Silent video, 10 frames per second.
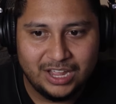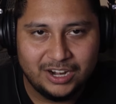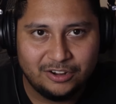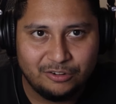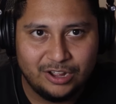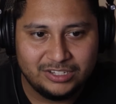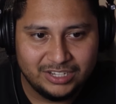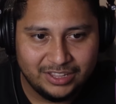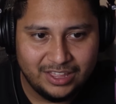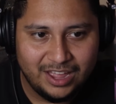sat
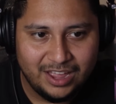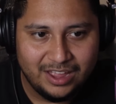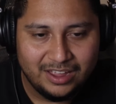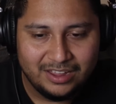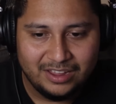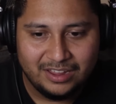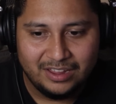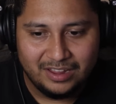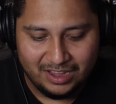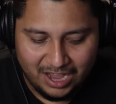across like that.
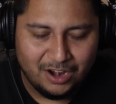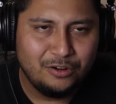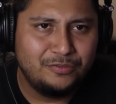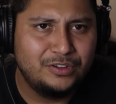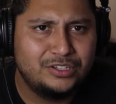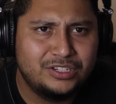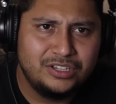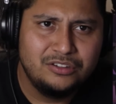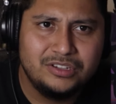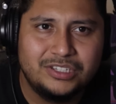I don't know if
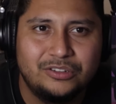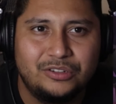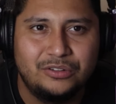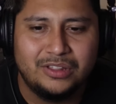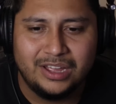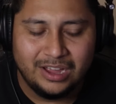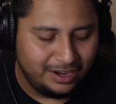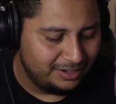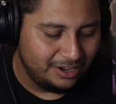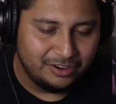you could still do that.
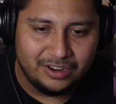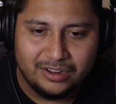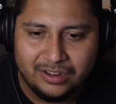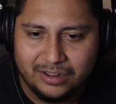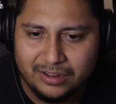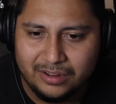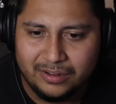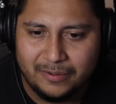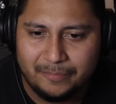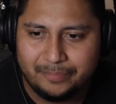I doubt it.
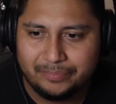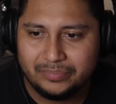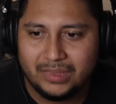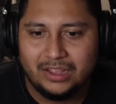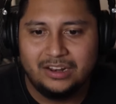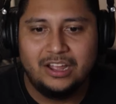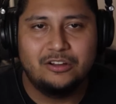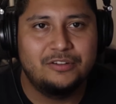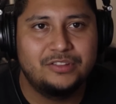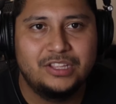
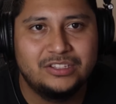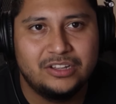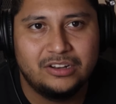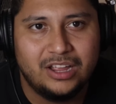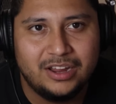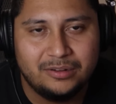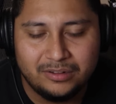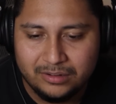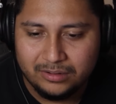Now everything's online.